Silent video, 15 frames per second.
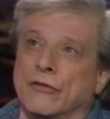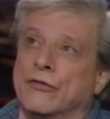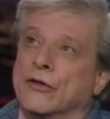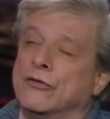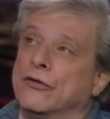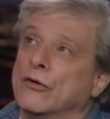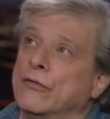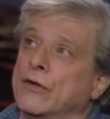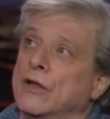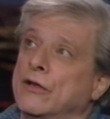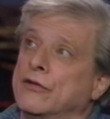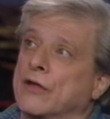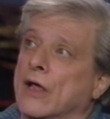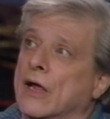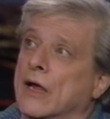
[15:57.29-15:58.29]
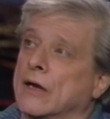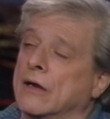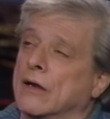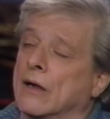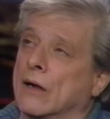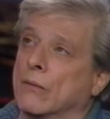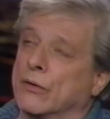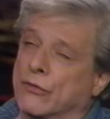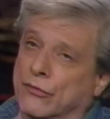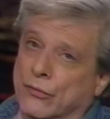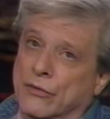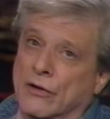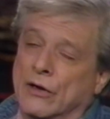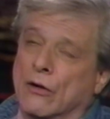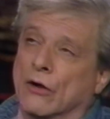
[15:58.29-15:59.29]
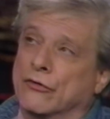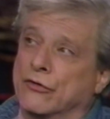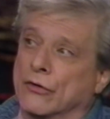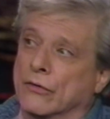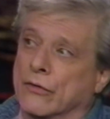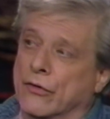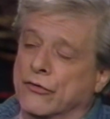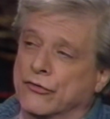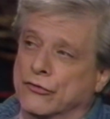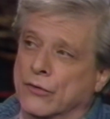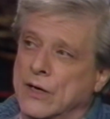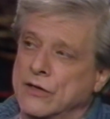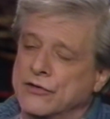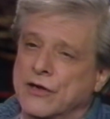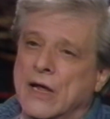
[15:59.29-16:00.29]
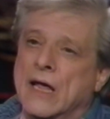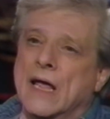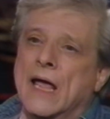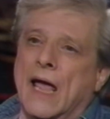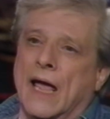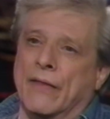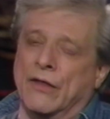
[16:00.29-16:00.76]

The Juvies, and, uh, which is originally called Children of the Streets, and The